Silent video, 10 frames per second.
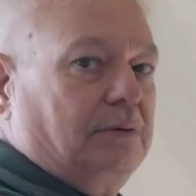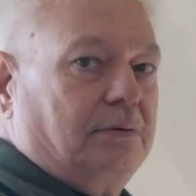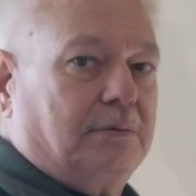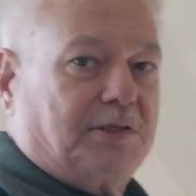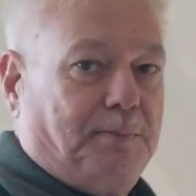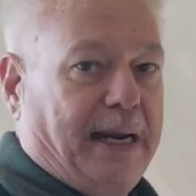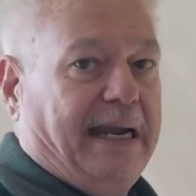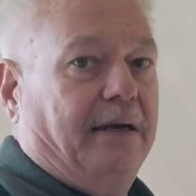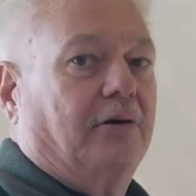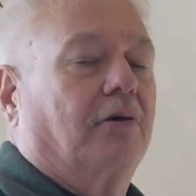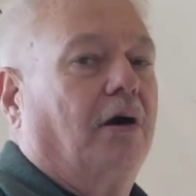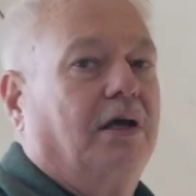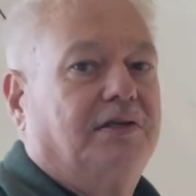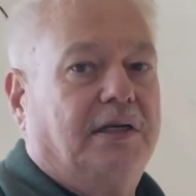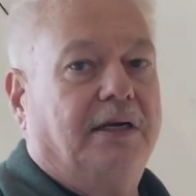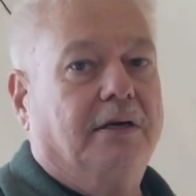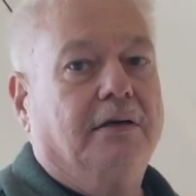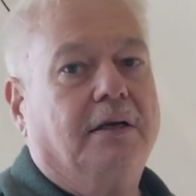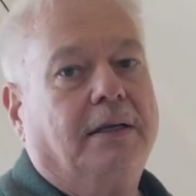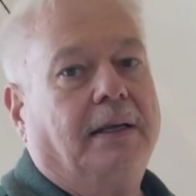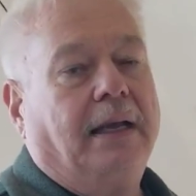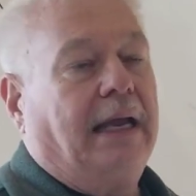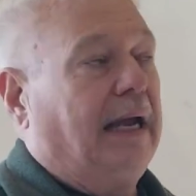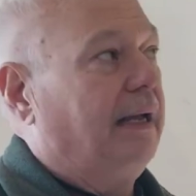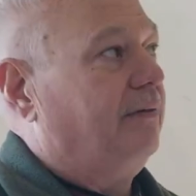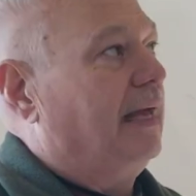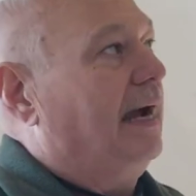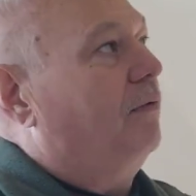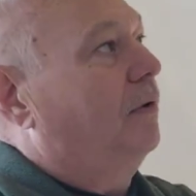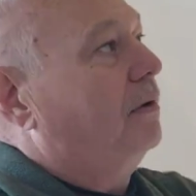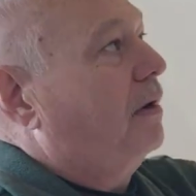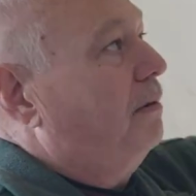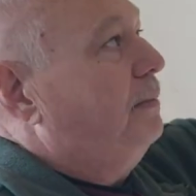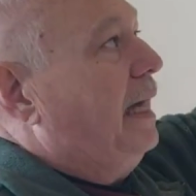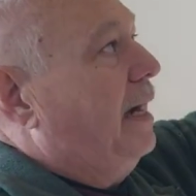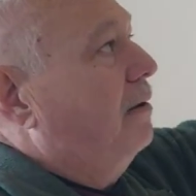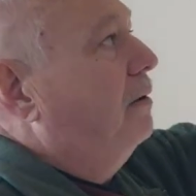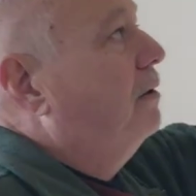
span across here. And that will come down.